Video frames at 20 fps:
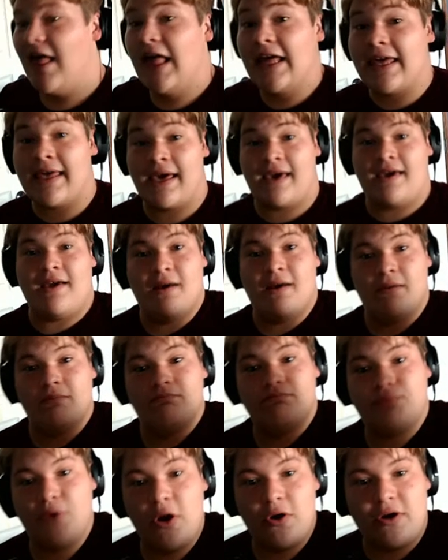Okay,
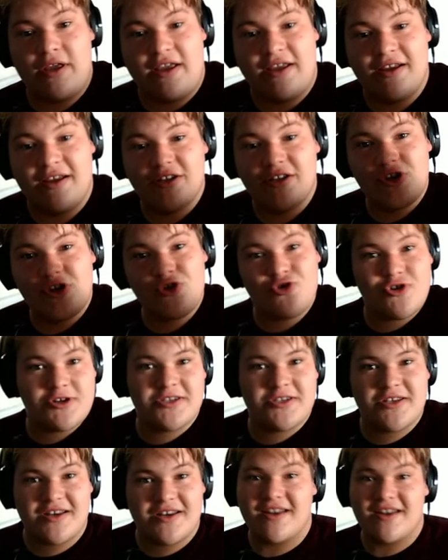Brody,
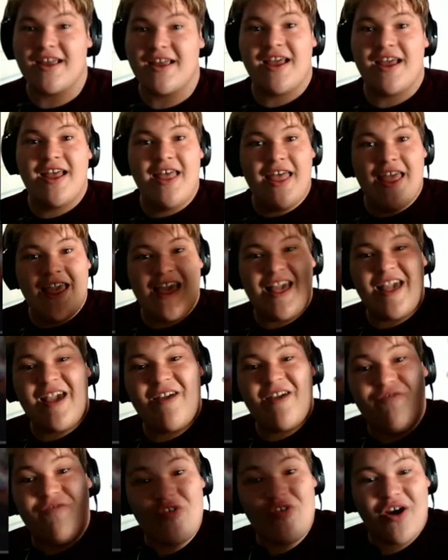Tristan,
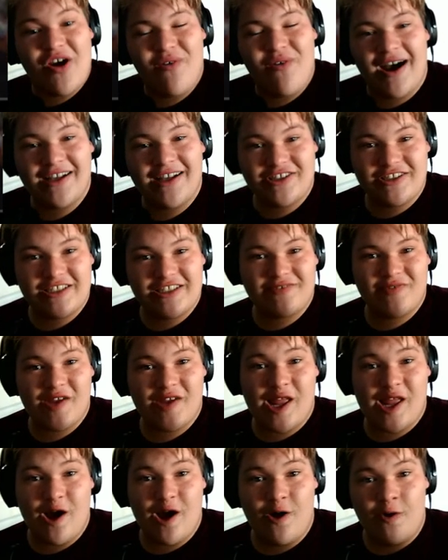if you are watching this
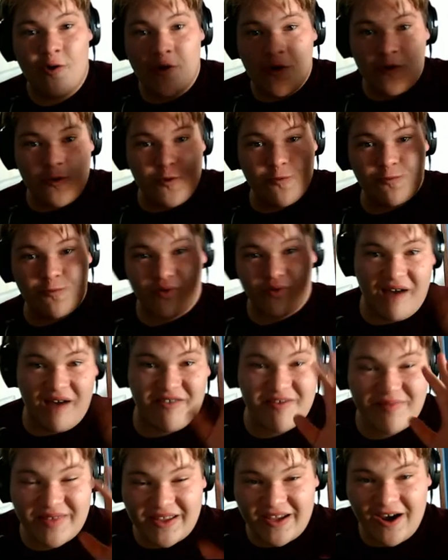video, you
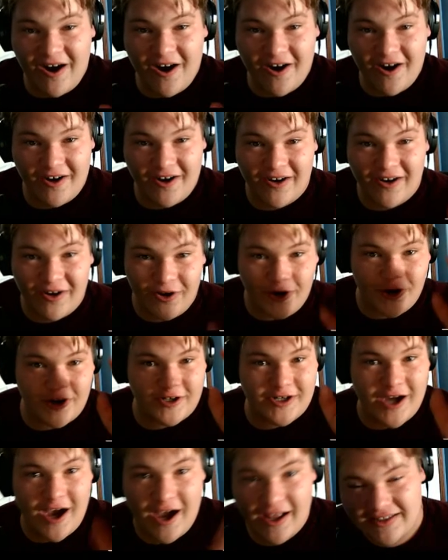probably are or
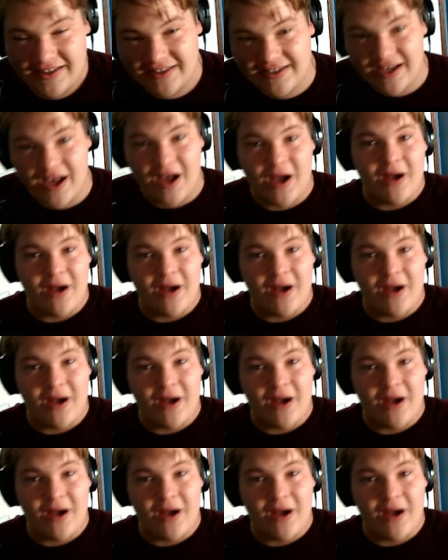not.